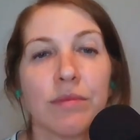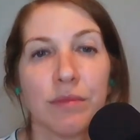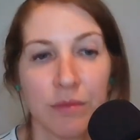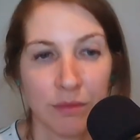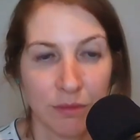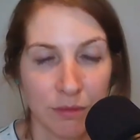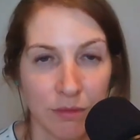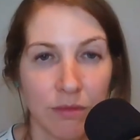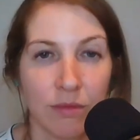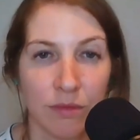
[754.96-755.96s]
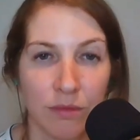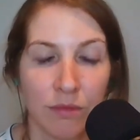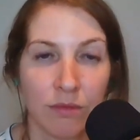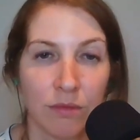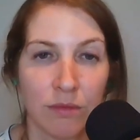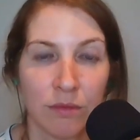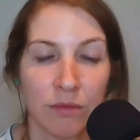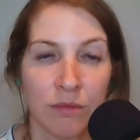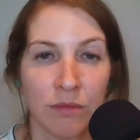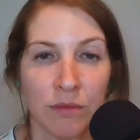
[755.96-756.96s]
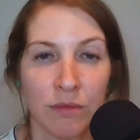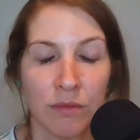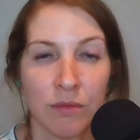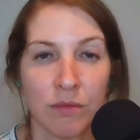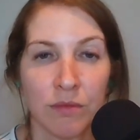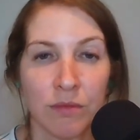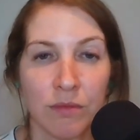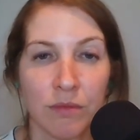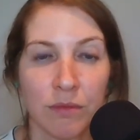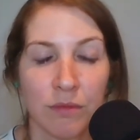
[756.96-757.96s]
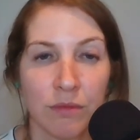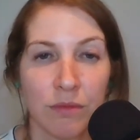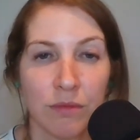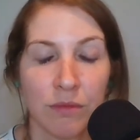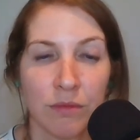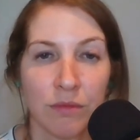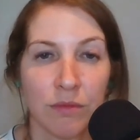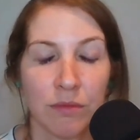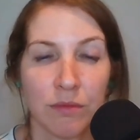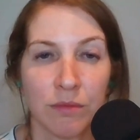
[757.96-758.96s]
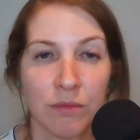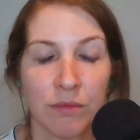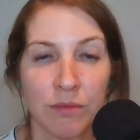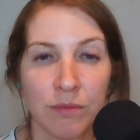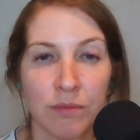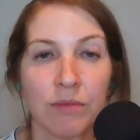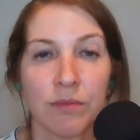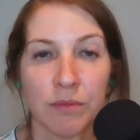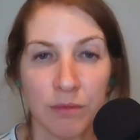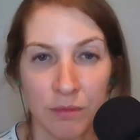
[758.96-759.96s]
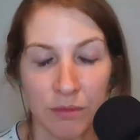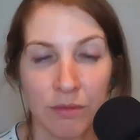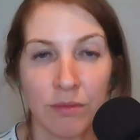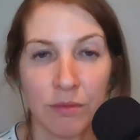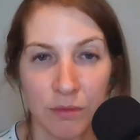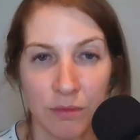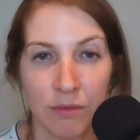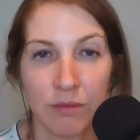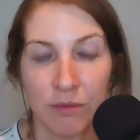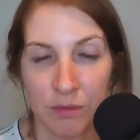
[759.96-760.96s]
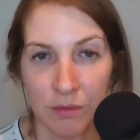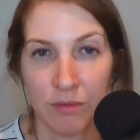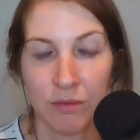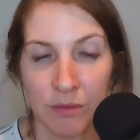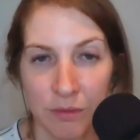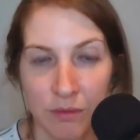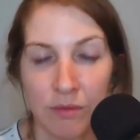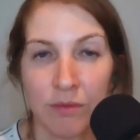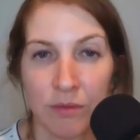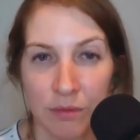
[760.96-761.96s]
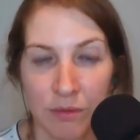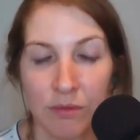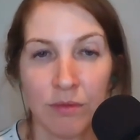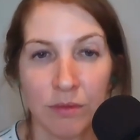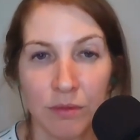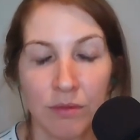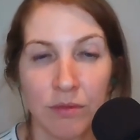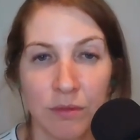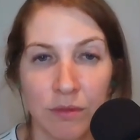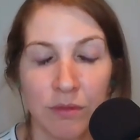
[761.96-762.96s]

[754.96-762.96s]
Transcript: This person isn't speaking.